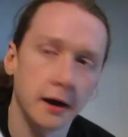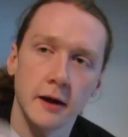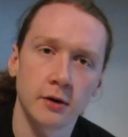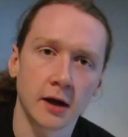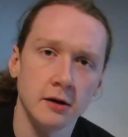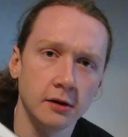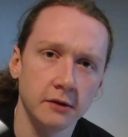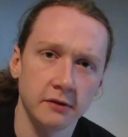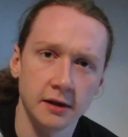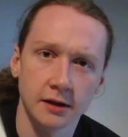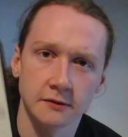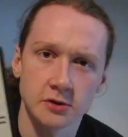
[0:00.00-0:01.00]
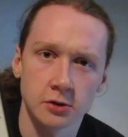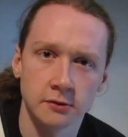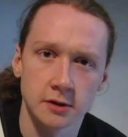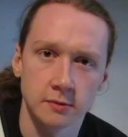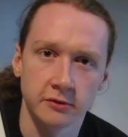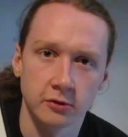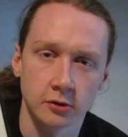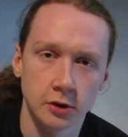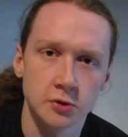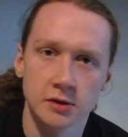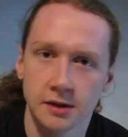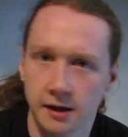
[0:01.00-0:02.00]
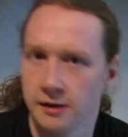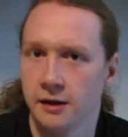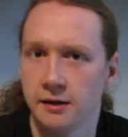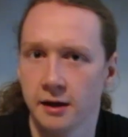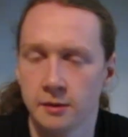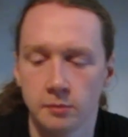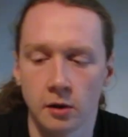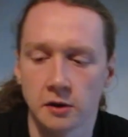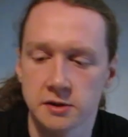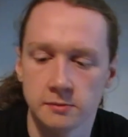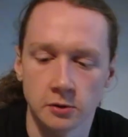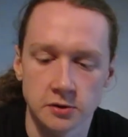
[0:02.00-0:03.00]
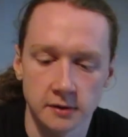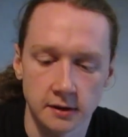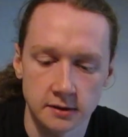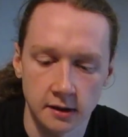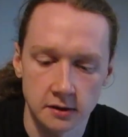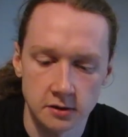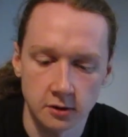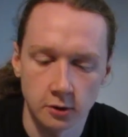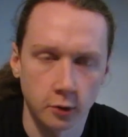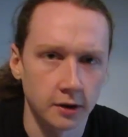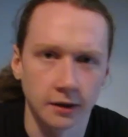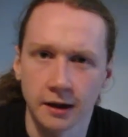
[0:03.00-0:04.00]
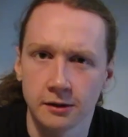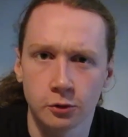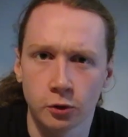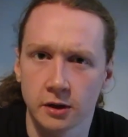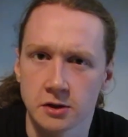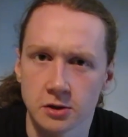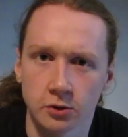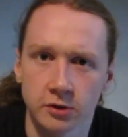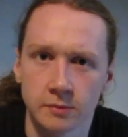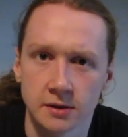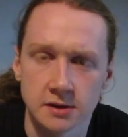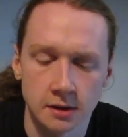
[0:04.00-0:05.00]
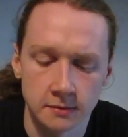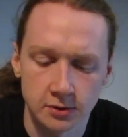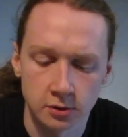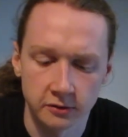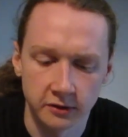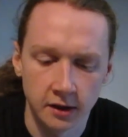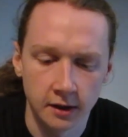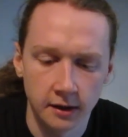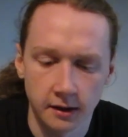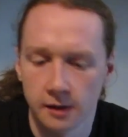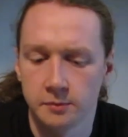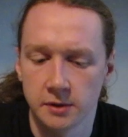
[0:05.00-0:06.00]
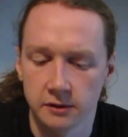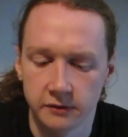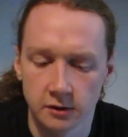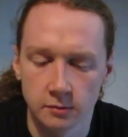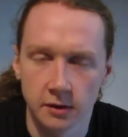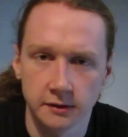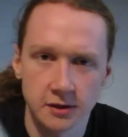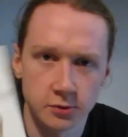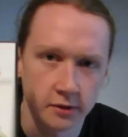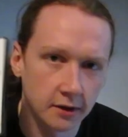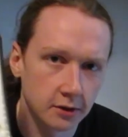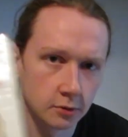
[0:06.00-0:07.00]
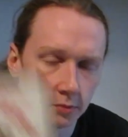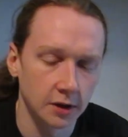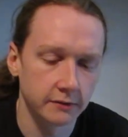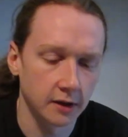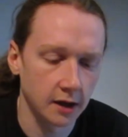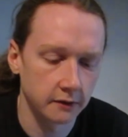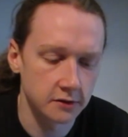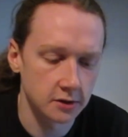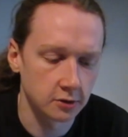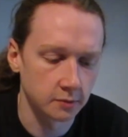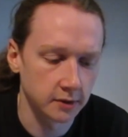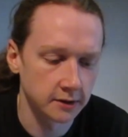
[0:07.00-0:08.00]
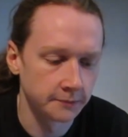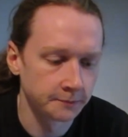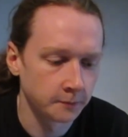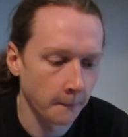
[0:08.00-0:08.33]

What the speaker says: I don't even think I've shown this before. Usually I unbox most things that I show, or I show them in some sort of update video, but this one I don't believe I have shown. But